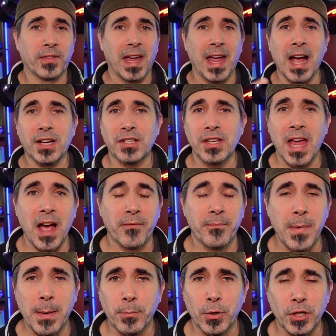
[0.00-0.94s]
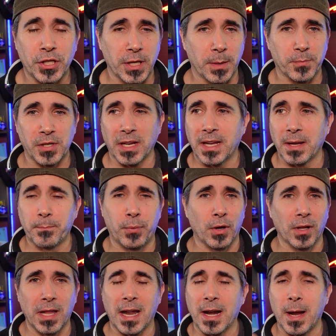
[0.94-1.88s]
They actually have memberships. They can
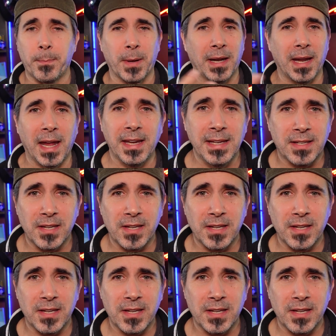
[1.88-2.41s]
pull that up at any